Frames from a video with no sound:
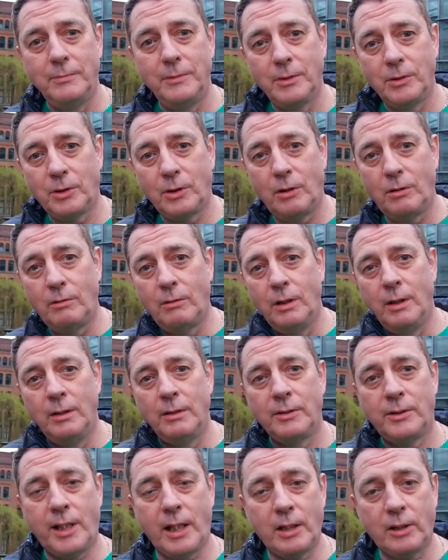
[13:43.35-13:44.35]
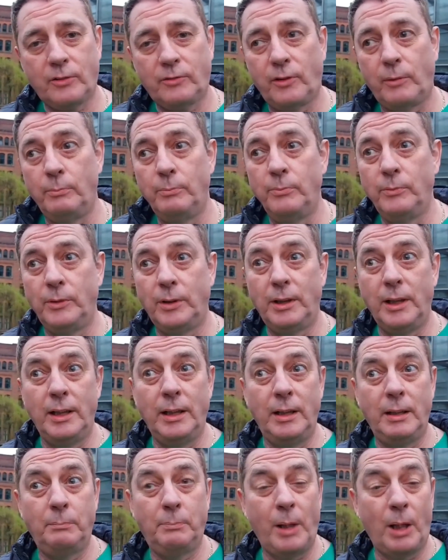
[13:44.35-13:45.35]
So, tales from
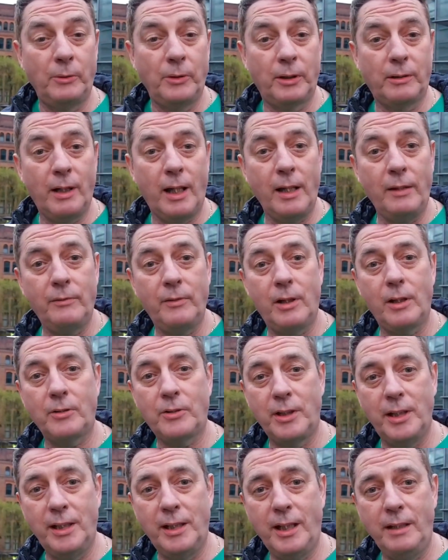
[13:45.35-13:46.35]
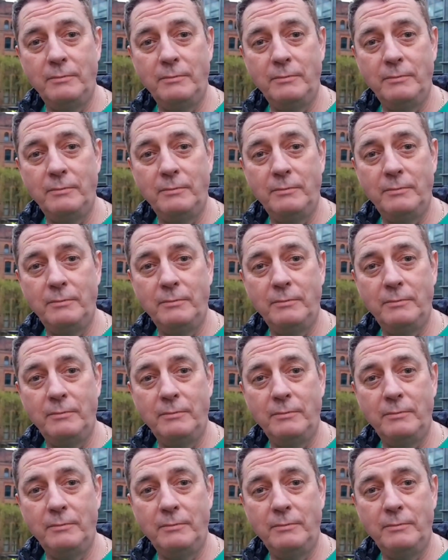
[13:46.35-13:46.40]
beyond the grave. I'll see you then.